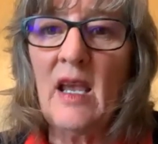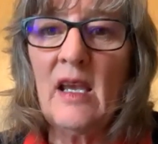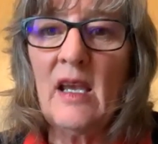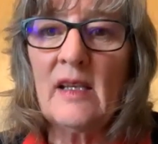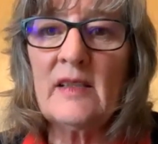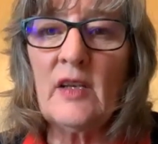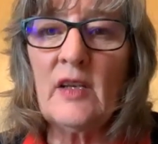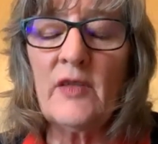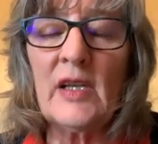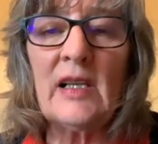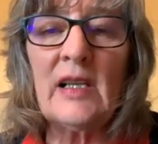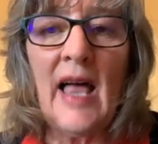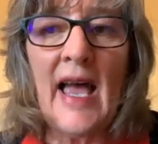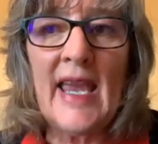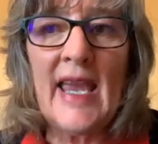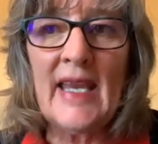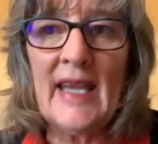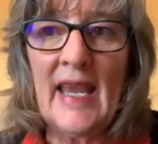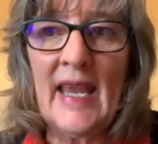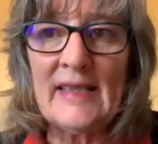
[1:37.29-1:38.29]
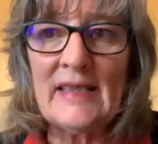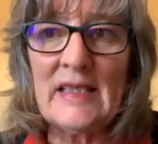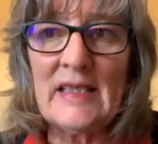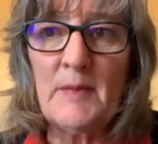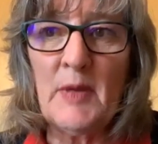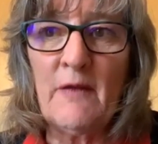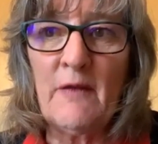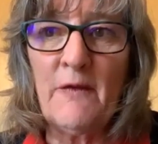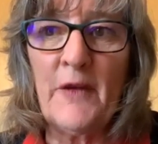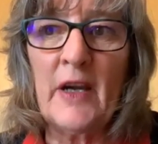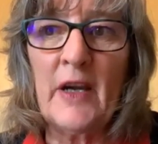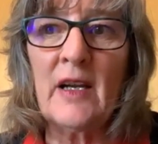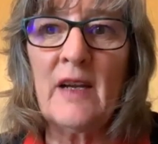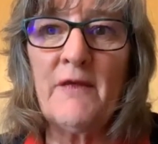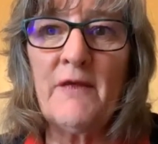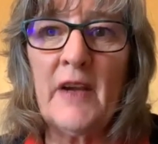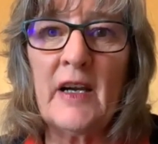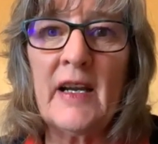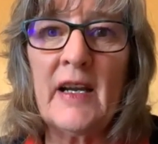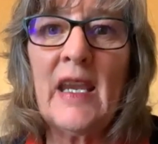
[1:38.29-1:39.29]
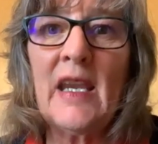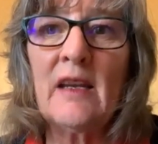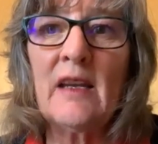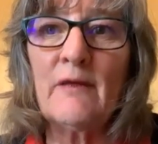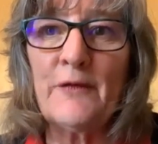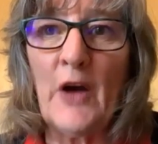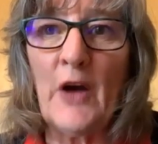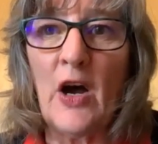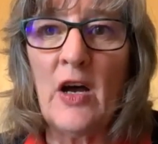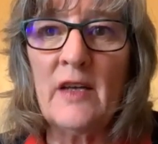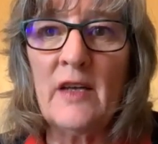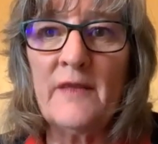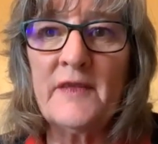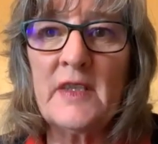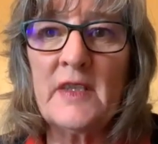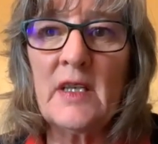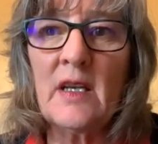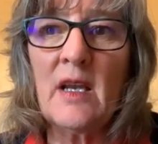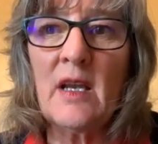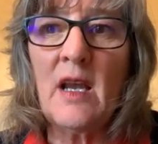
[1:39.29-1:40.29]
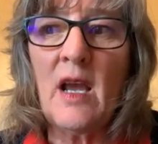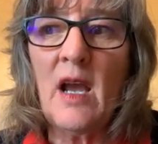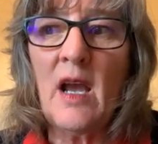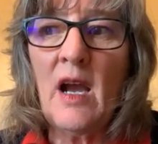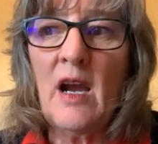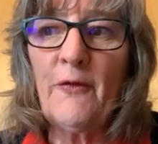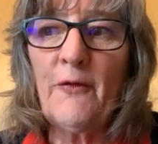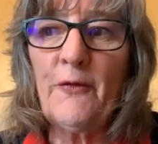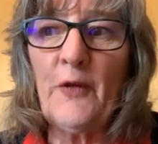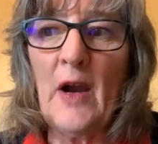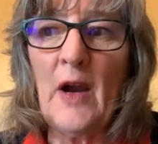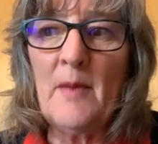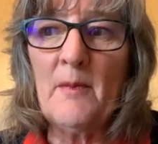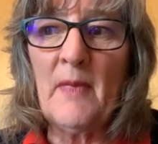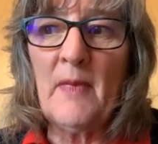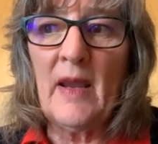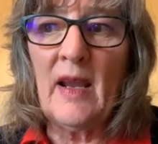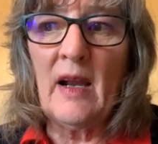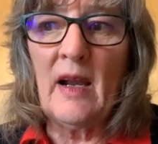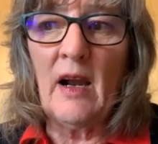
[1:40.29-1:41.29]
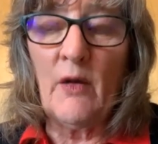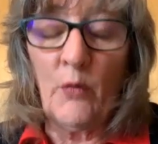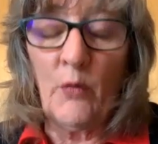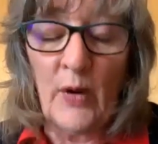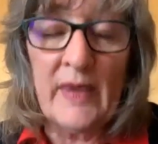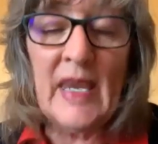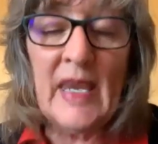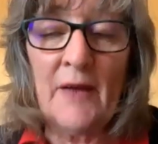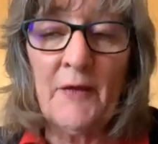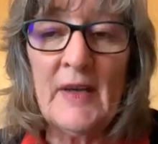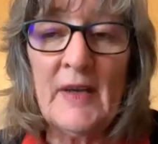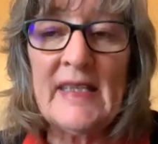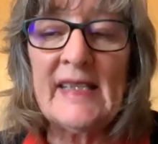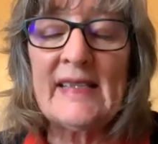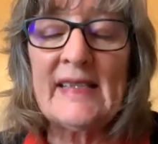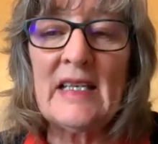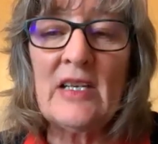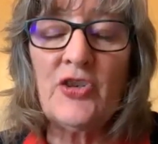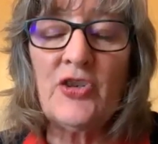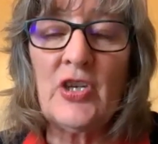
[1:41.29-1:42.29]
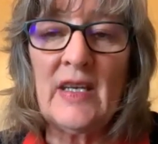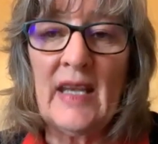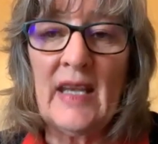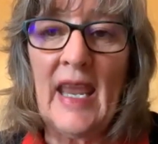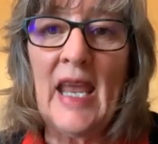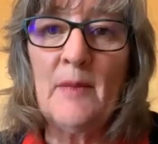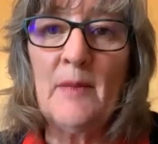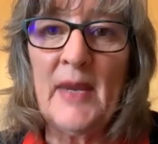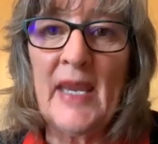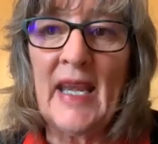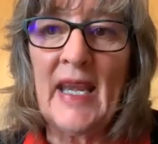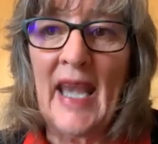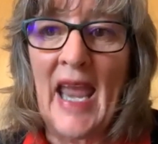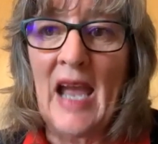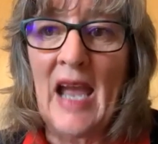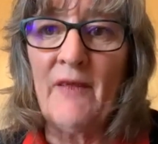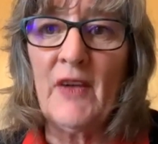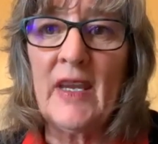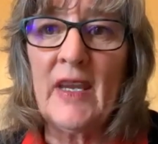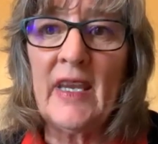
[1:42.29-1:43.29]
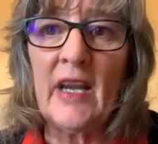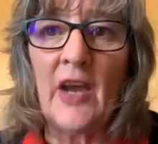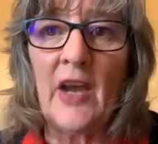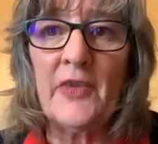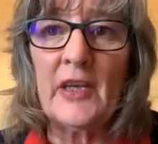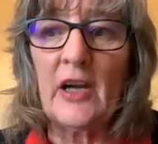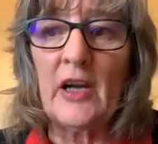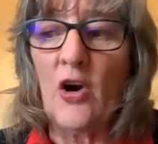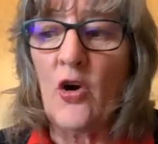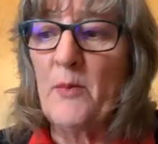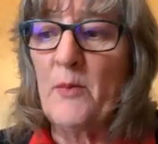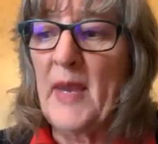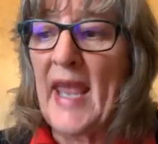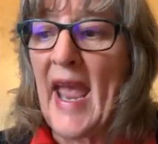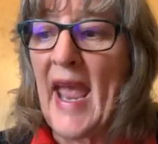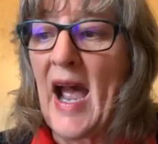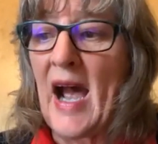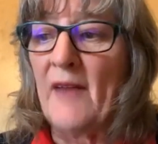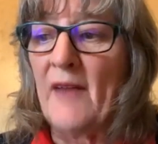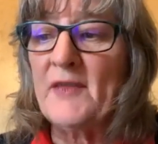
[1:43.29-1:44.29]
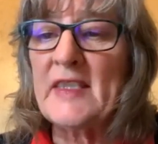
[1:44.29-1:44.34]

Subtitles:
So the client has to be very, very involved with every decision and be an advocate on their own behalf.